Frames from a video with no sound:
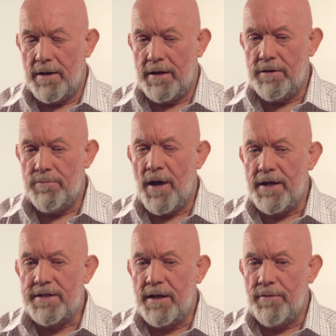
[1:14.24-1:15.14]
You
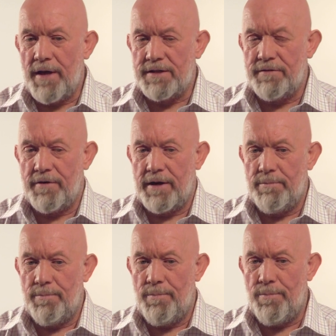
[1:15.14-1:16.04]
might say, well, that's a very
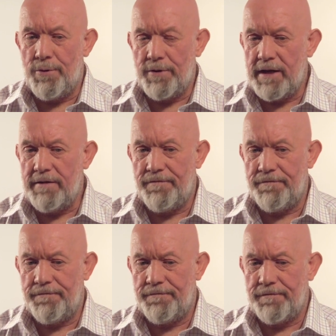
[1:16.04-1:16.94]

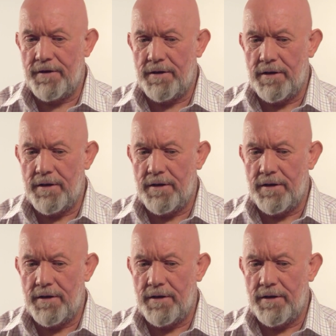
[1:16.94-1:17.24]
brief